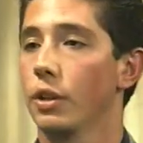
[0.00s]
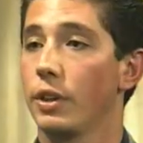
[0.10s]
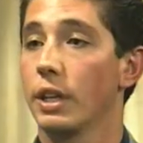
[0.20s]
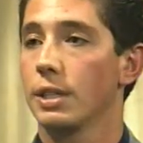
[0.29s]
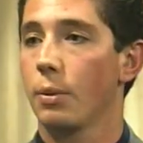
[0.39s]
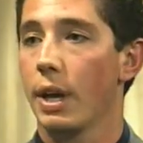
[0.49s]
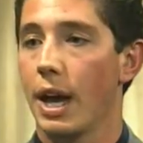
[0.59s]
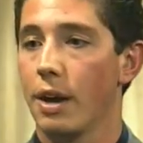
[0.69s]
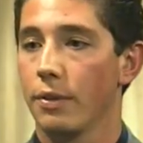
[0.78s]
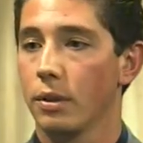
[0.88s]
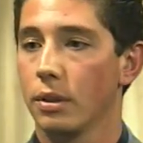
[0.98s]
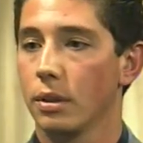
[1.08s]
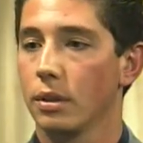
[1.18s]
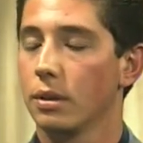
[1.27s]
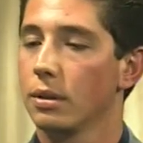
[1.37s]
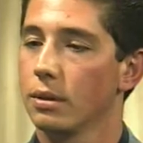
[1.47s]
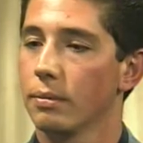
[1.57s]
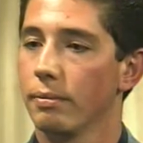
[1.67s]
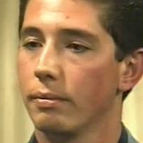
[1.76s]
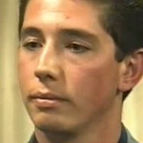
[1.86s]
things that we have. Because so, sorry to
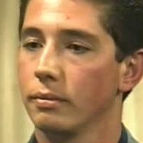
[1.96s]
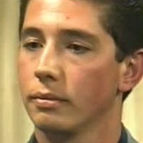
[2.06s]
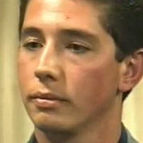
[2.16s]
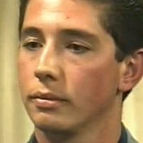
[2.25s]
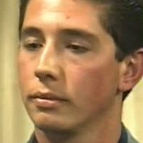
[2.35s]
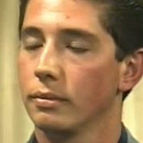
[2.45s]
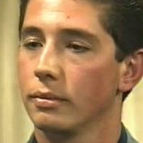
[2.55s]
cut you in, because